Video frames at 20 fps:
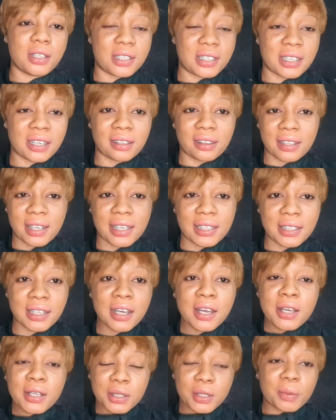this at night.
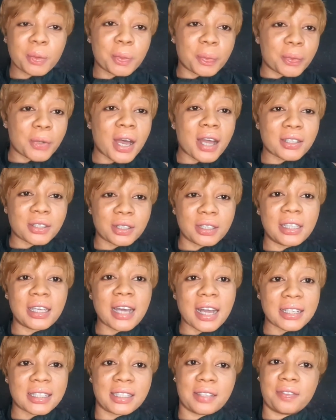Some people actually
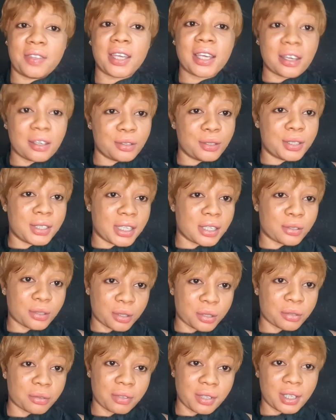ask if they can use their
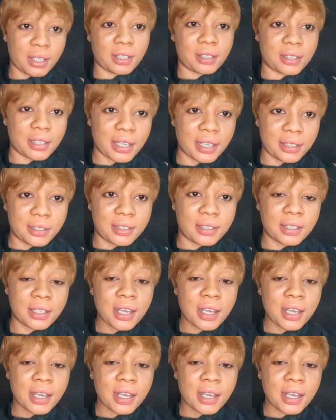sunscreen at night.